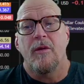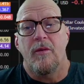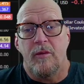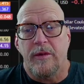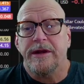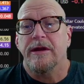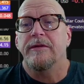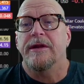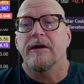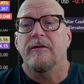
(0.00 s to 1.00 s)
We don't
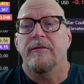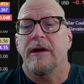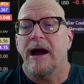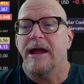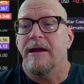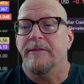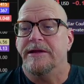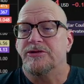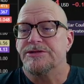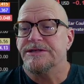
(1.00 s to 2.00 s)
know. I am
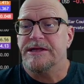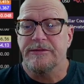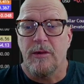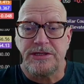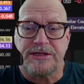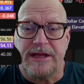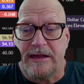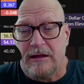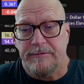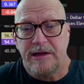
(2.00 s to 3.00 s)
interested in watching that
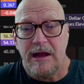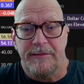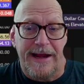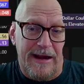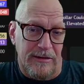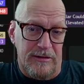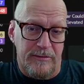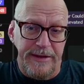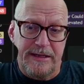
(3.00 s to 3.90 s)
come down a little bit.